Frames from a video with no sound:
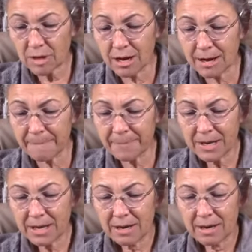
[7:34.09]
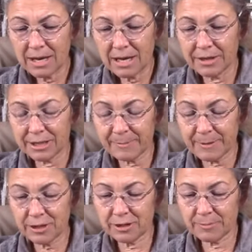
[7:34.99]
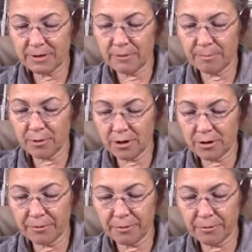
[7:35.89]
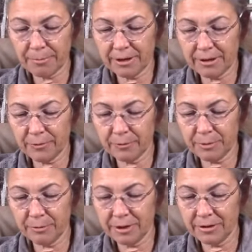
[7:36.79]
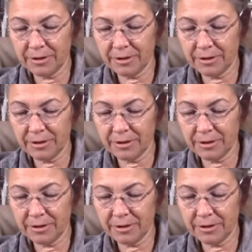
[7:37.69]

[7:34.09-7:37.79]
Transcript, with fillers: Um, the expansion is part of a broader growth plan for Purina